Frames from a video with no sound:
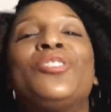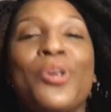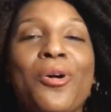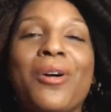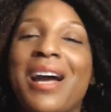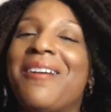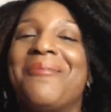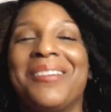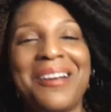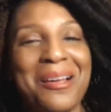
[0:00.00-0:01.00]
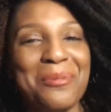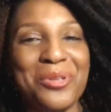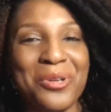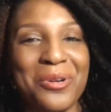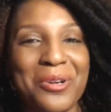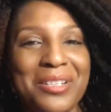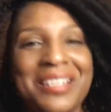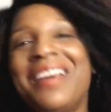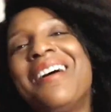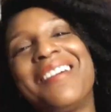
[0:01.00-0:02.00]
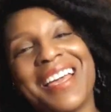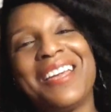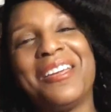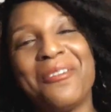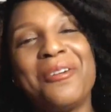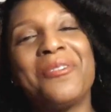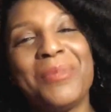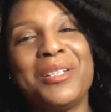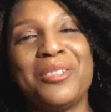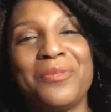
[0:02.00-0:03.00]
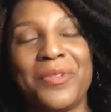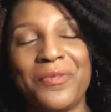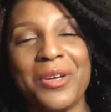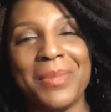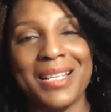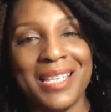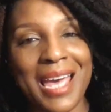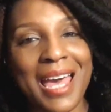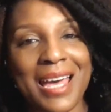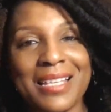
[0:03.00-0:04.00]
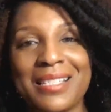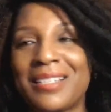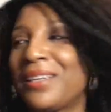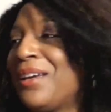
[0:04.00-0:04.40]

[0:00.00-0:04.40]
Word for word: chore, I don't want to call them chores. Okay, in order for me to fulfill my task